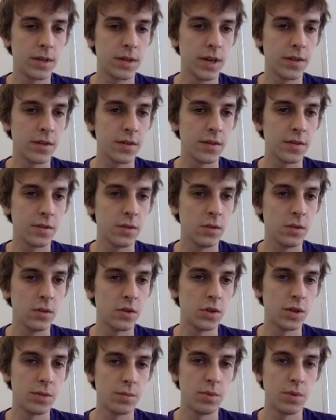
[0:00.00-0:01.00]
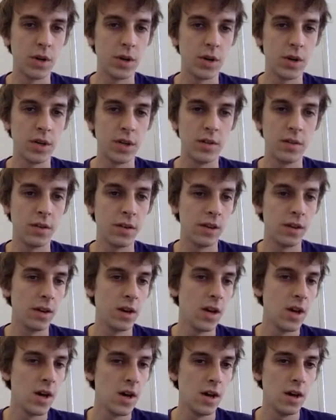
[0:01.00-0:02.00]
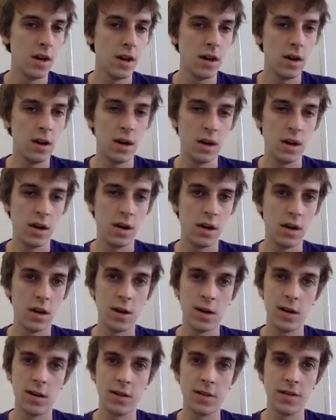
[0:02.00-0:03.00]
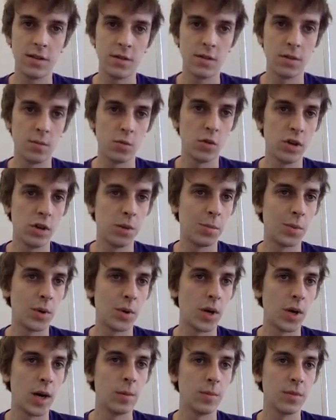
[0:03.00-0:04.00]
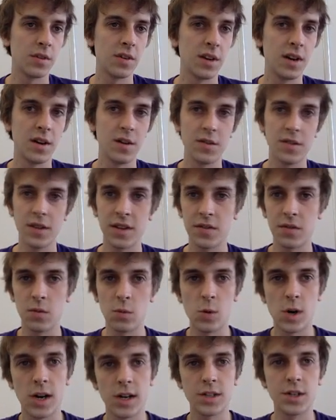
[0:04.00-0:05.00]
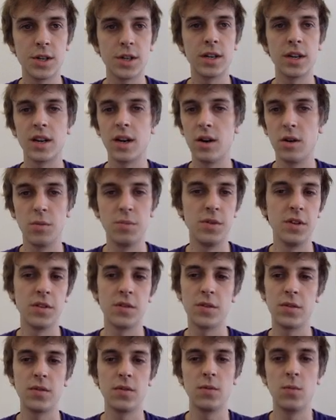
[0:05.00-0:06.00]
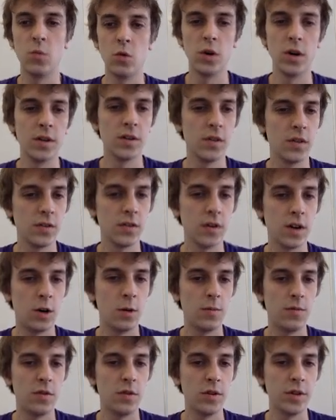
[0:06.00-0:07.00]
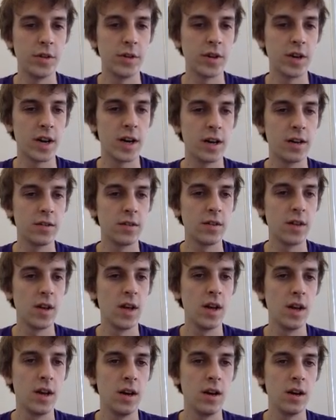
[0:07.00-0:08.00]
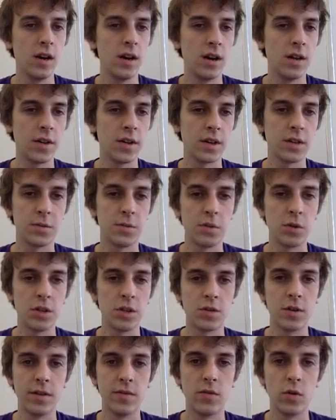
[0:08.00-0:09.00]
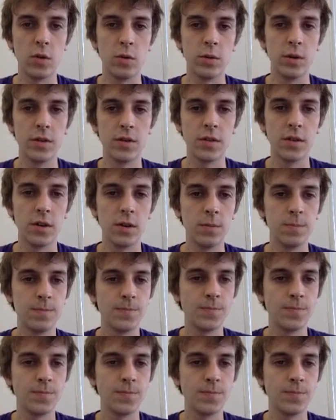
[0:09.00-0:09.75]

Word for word: got the solution pretty easy. Uh, all right, let's do some real problems now. Thanks for watching. I hope this was helpful to you guys. Uh, I think it's pretty straightforward, so